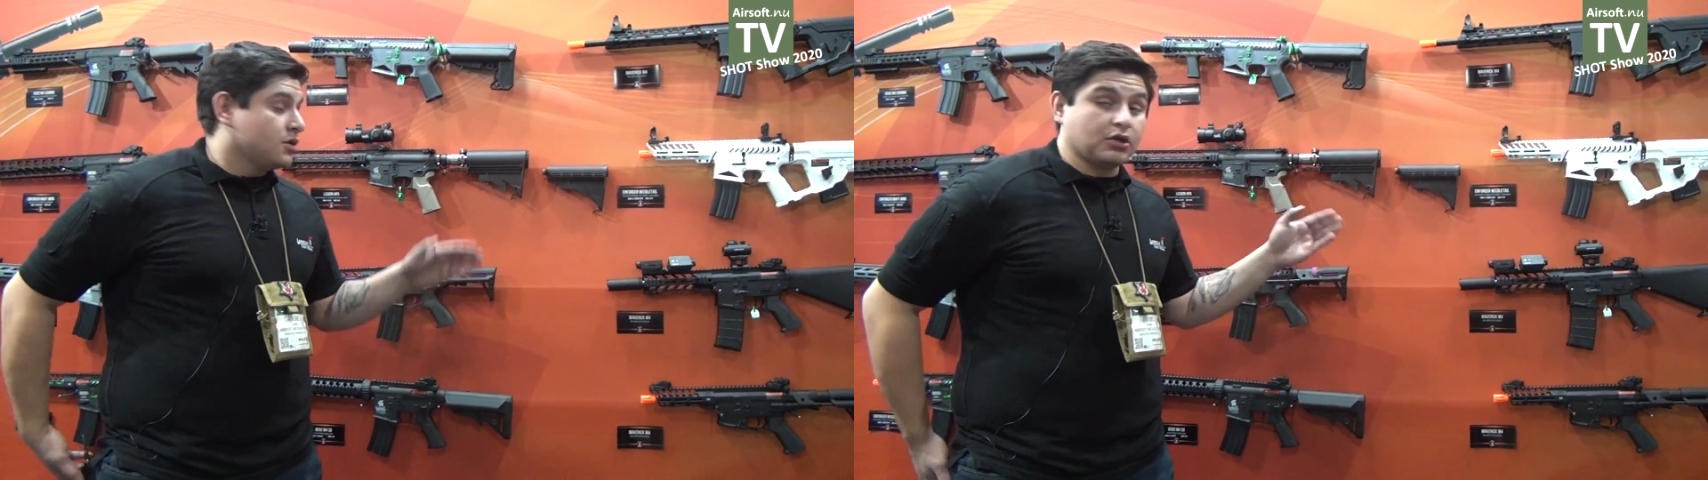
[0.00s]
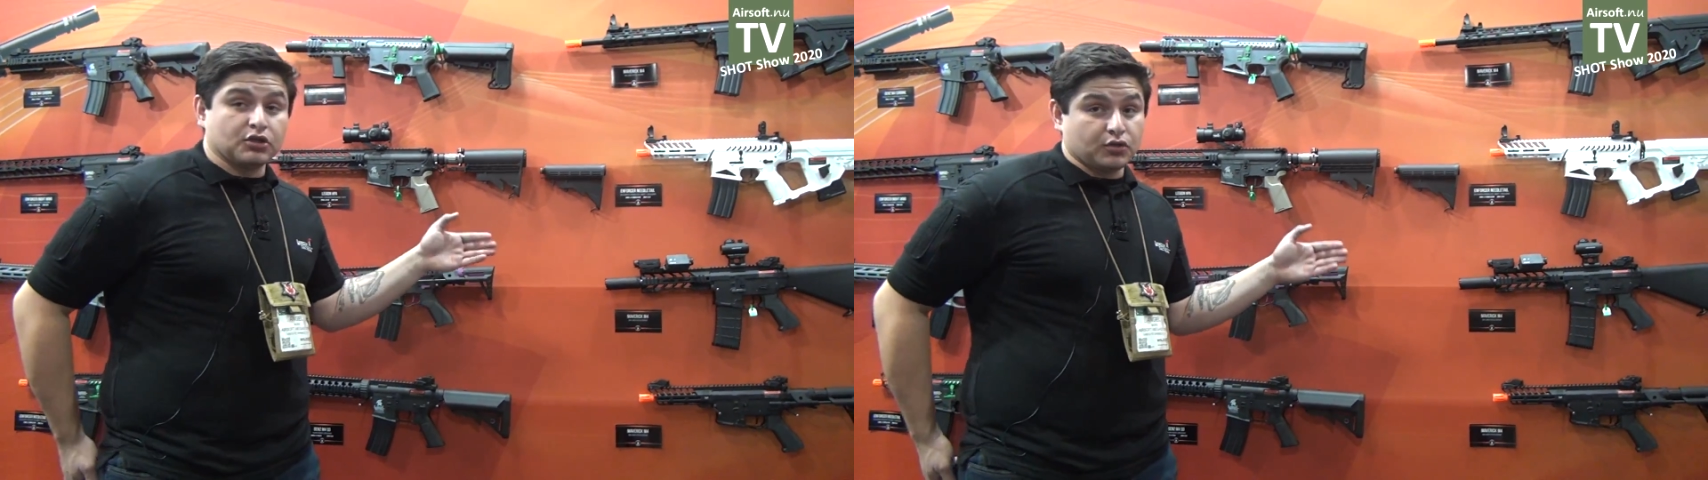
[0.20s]

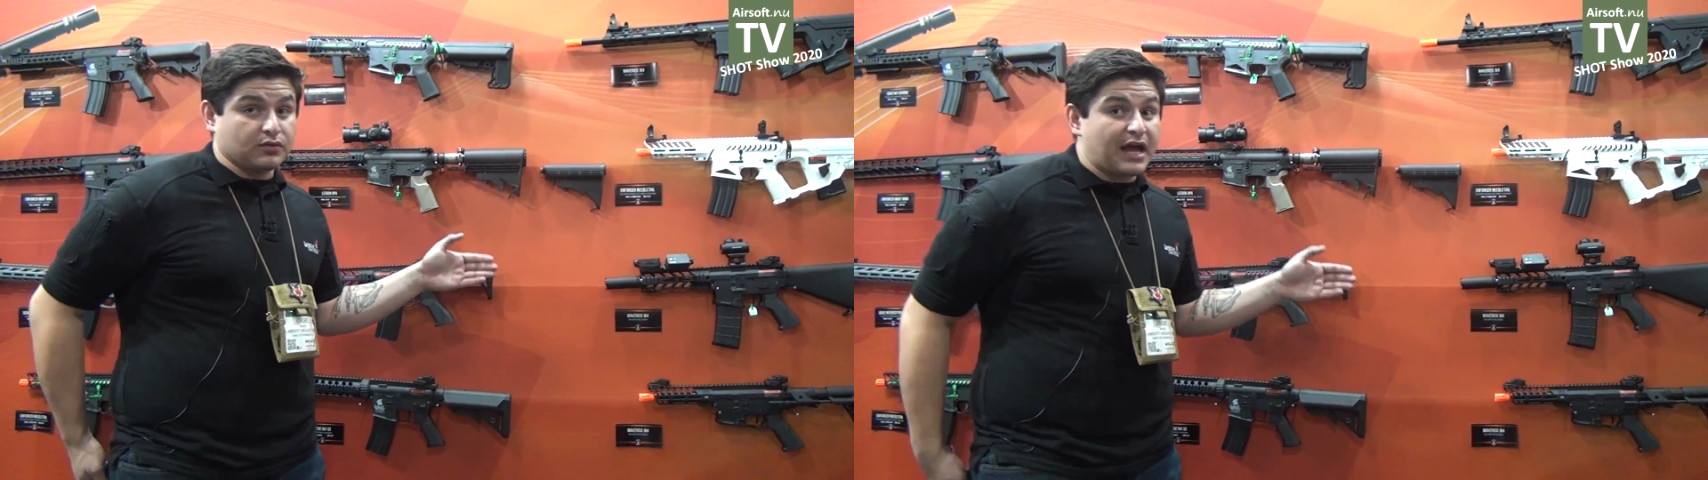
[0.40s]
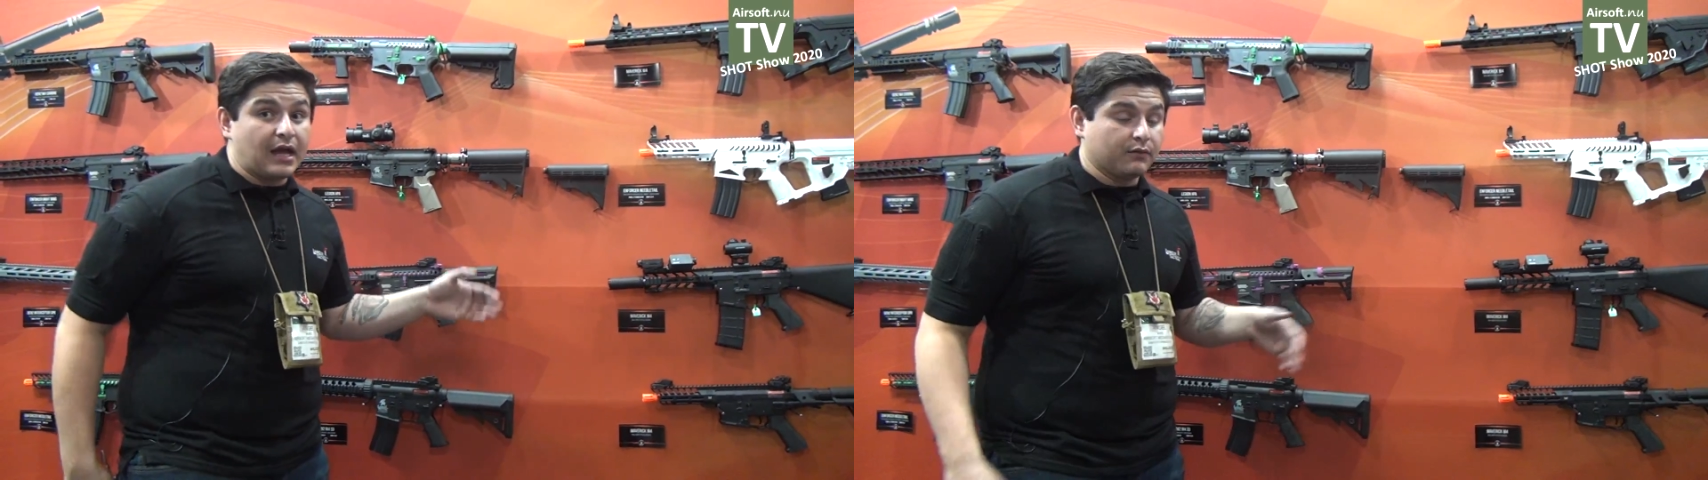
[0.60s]
you can
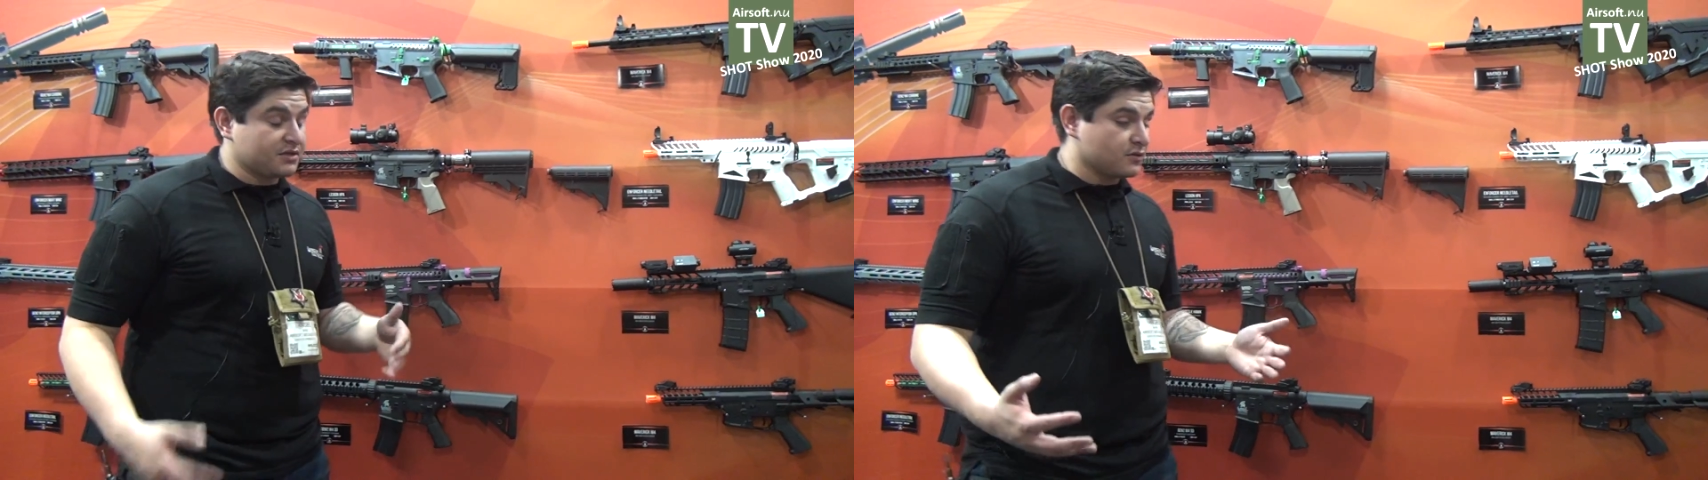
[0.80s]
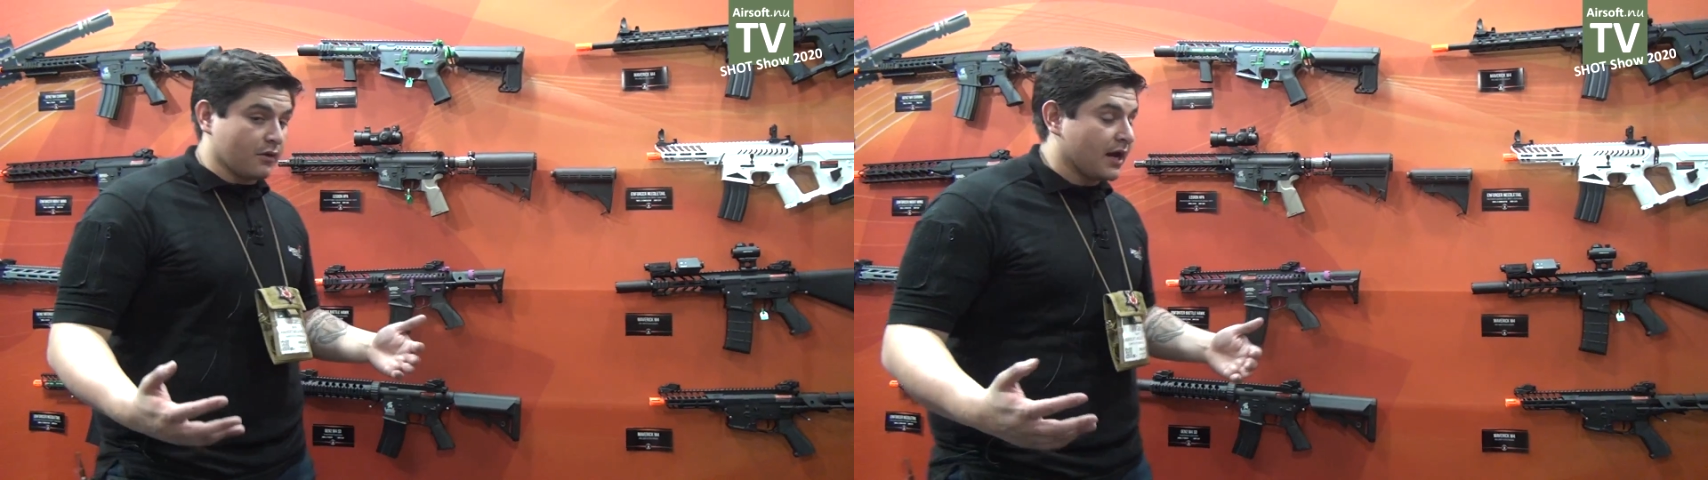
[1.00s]
do that,
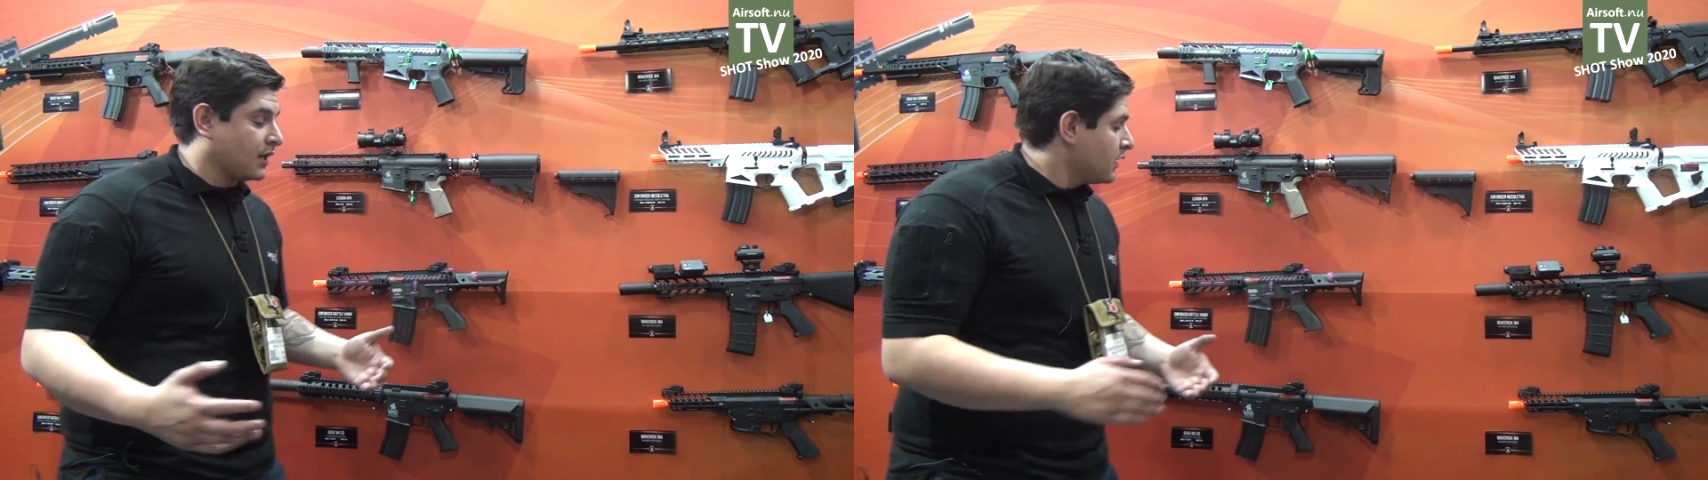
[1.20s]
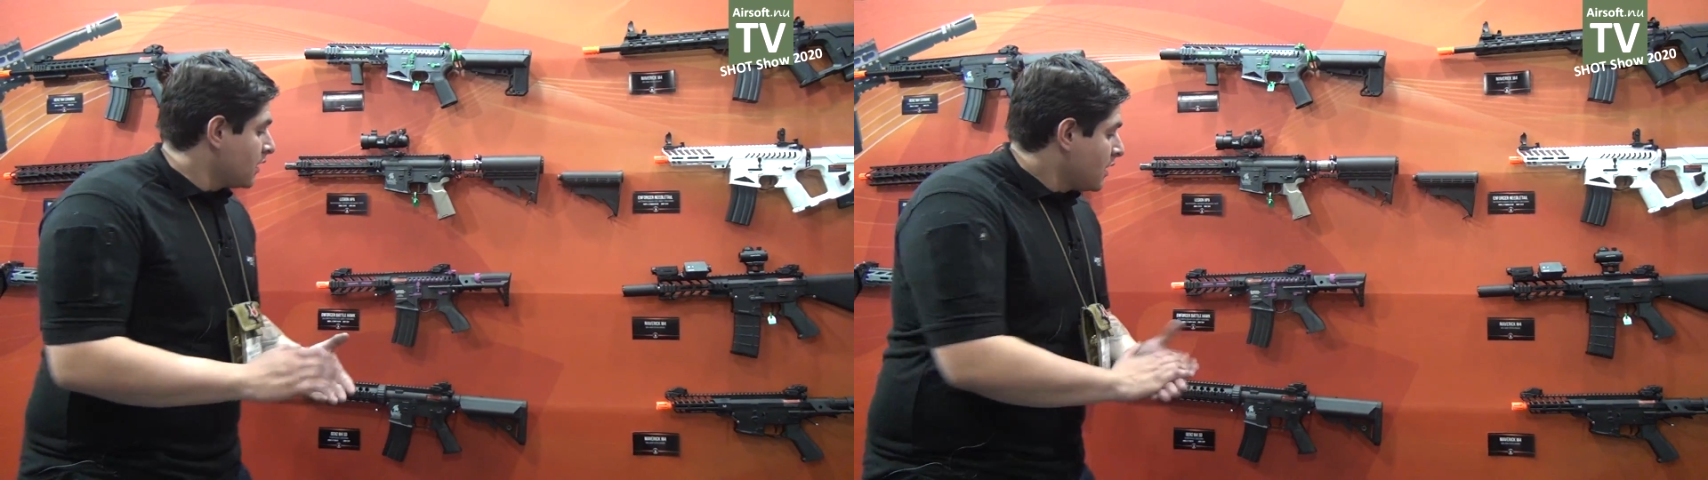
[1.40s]
which is great.